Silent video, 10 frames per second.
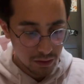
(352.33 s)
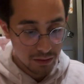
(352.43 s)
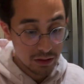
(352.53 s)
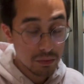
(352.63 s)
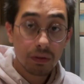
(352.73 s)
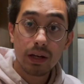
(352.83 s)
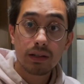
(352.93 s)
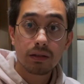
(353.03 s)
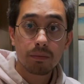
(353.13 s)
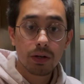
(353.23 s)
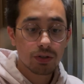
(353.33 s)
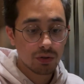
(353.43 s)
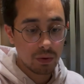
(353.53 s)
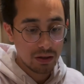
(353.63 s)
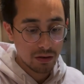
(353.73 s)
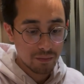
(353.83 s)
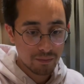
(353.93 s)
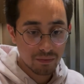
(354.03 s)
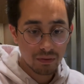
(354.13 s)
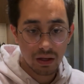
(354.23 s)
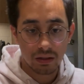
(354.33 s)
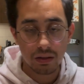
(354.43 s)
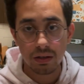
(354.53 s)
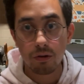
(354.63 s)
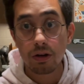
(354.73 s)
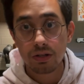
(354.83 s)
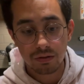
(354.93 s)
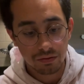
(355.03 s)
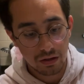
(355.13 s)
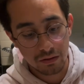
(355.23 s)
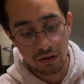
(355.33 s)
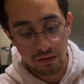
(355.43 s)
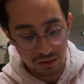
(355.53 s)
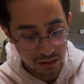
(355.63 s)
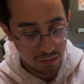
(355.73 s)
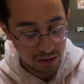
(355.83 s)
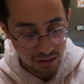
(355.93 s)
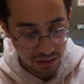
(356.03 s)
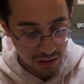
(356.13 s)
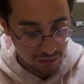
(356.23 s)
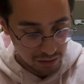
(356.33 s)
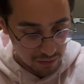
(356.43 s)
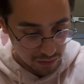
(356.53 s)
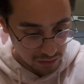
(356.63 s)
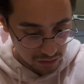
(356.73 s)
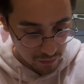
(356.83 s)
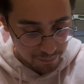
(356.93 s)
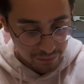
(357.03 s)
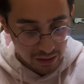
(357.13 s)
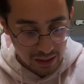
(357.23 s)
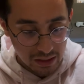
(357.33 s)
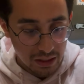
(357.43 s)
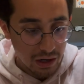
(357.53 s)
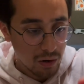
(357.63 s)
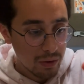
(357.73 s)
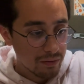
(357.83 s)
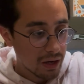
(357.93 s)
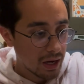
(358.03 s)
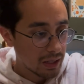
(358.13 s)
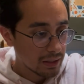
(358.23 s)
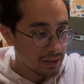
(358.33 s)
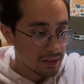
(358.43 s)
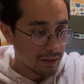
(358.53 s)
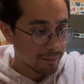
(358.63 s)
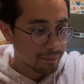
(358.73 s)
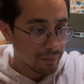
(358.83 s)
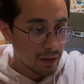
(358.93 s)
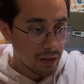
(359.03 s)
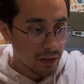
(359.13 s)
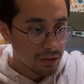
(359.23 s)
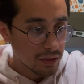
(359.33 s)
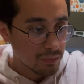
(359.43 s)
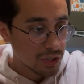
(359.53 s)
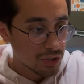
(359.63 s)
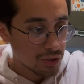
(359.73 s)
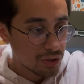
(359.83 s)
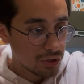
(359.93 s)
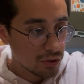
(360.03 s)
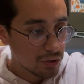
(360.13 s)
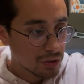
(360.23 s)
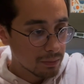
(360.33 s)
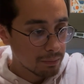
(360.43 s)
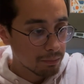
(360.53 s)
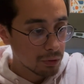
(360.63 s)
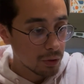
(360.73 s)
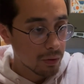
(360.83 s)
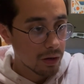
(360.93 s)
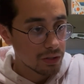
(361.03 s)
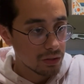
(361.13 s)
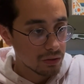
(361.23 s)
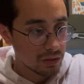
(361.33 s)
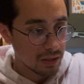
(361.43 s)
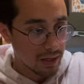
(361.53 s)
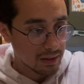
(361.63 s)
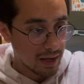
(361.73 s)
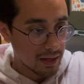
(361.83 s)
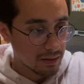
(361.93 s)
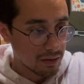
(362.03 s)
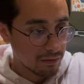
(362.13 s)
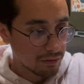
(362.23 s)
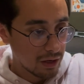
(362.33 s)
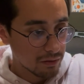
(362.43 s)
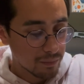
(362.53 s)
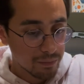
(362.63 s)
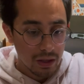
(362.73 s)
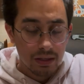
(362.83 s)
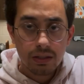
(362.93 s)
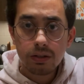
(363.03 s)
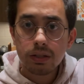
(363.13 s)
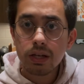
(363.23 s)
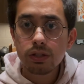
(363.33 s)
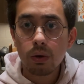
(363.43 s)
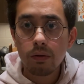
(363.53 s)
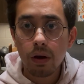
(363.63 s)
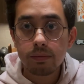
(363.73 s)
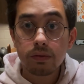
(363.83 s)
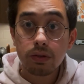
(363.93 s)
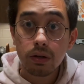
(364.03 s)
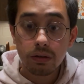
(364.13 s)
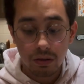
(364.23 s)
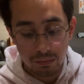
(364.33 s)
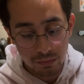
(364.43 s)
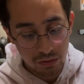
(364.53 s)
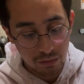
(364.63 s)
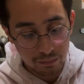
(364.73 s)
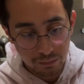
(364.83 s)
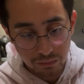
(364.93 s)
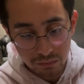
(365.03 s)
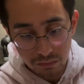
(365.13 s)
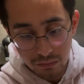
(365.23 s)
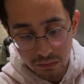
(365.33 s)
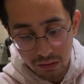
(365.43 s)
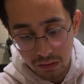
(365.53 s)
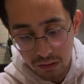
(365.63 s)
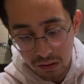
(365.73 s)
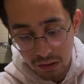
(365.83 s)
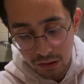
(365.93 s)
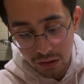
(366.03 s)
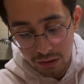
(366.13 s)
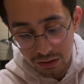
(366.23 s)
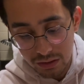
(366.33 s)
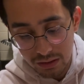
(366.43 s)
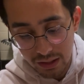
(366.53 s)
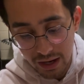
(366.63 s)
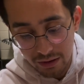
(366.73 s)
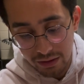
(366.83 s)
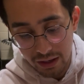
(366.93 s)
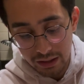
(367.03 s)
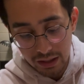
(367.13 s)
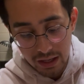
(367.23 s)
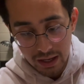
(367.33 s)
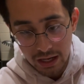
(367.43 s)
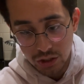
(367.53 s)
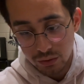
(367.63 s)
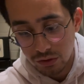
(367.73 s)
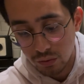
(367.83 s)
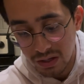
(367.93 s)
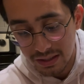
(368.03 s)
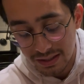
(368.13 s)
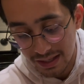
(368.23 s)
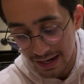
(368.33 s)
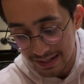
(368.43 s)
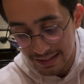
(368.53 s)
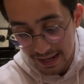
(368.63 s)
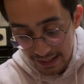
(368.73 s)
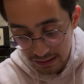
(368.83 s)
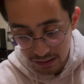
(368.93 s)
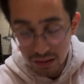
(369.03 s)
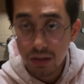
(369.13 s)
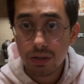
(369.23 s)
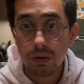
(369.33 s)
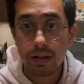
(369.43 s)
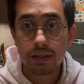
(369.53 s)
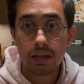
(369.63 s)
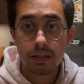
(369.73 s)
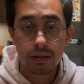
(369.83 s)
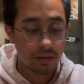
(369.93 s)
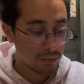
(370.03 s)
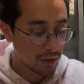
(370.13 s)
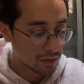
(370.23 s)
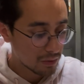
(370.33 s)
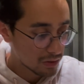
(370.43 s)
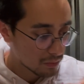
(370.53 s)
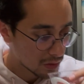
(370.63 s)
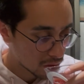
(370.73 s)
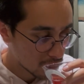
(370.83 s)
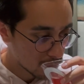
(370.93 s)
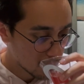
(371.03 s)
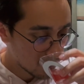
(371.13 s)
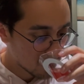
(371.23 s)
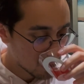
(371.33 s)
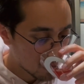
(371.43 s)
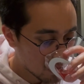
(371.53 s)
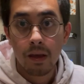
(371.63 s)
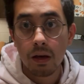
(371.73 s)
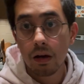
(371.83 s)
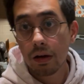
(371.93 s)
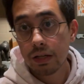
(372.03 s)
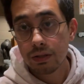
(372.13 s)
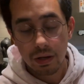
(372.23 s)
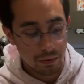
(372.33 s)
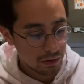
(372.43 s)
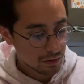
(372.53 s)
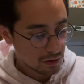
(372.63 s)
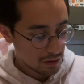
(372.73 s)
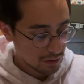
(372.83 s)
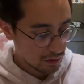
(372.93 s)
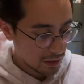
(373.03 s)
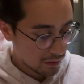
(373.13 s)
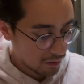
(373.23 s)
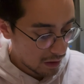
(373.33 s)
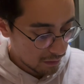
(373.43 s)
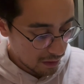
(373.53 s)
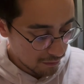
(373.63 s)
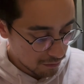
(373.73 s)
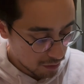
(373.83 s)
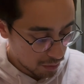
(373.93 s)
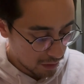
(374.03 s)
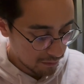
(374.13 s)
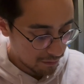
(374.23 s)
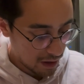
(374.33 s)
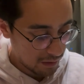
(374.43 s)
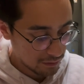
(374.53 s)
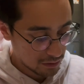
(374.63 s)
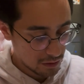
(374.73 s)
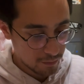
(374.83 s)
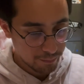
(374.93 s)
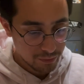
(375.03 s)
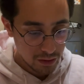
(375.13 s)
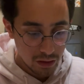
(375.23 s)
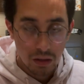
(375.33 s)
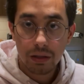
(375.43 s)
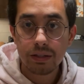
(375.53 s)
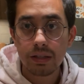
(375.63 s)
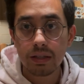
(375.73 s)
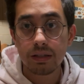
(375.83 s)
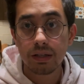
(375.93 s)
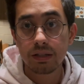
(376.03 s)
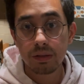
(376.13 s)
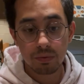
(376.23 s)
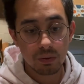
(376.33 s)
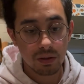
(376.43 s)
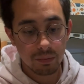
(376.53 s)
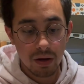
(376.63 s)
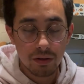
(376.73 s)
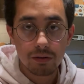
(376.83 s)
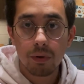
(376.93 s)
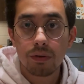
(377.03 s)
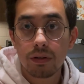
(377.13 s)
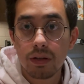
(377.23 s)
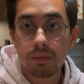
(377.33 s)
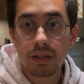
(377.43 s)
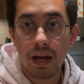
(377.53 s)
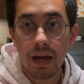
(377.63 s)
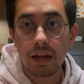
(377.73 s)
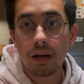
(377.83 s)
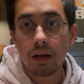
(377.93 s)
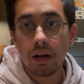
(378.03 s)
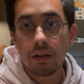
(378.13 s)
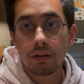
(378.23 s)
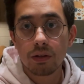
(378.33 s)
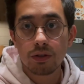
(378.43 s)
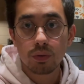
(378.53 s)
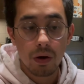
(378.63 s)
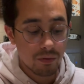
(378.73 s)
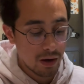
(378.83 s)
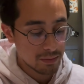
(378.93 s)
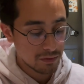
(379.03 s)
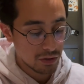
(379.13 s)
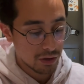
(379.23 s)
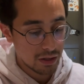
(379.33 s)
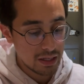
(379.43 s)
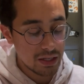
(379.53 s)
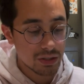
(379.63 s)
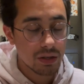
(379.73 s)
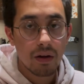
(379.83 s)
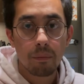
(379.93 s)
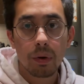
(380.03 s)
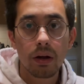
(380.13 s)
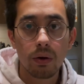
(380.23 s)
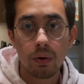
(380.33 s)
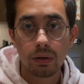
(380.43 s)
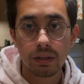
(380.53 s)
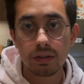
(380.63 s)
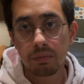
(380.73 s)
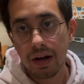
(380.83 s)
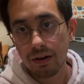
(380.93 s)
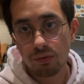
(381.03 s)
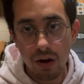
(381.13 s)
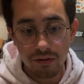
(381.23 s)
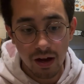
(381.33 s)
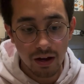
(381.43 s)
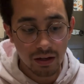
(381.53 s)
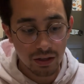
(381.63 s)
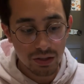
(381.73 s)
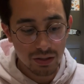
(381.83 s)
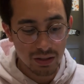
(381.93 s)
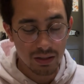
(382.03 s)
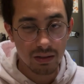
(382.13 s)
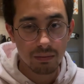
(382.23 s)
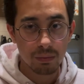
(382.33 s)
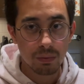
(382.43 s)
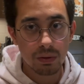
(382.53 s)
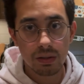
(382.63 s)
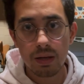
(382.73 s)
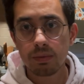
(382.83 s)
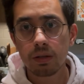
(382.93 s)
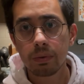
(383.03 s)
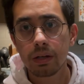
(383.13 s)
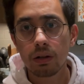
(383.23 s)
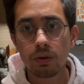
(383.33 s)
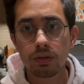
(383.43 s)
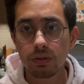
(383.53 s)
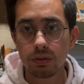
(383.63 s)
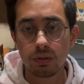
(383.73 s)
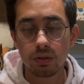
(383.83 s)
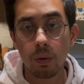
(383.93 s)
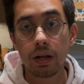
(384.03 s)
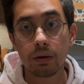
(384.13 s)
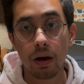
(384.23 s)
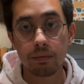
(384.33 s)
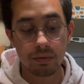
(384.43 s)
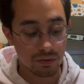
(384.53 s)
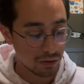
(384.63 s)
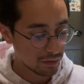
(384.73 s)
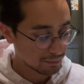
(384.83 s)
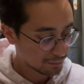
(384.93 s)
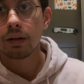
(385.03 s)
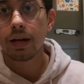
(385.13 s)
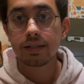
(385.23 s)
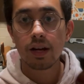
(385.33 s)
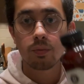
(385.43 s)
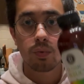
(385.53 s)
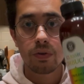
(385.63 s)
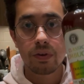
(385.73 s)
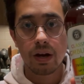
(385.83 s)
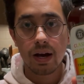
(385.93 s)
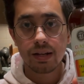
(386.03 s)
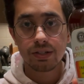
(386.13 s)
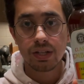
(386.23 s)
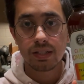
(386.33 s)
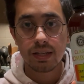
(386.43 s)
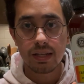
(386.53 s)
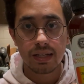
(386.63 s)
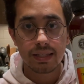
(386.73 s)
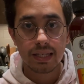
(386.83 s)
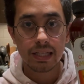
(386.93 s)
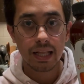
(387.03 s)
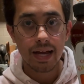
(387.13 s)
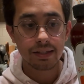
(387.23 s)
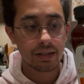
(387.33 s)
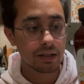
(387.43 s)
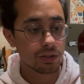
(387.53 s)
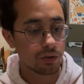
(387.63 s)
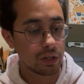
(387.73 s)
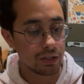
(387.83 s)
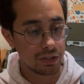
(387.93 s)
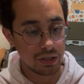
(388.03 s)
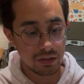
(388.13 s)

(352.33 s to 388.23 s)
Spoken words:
This one tastes much sweeter than the original flavor, obviously, because there is flavoring. So in here we've got, let's see, some ginger juice and blueberry juice to get that flavor. Still says 12 grams of sugar though, so curious to see how that extra sweetness that I taste translates into the Brix measurement. Okay, so that one looks also like right around 4.5. So at least it's consistent between the bottles. Both of them say that there's 12 grams of sugar in each, but according to my rough calculations, it seems to be closer to 20 grams of sugar. Next up, we've got GT's Classic Trilogy.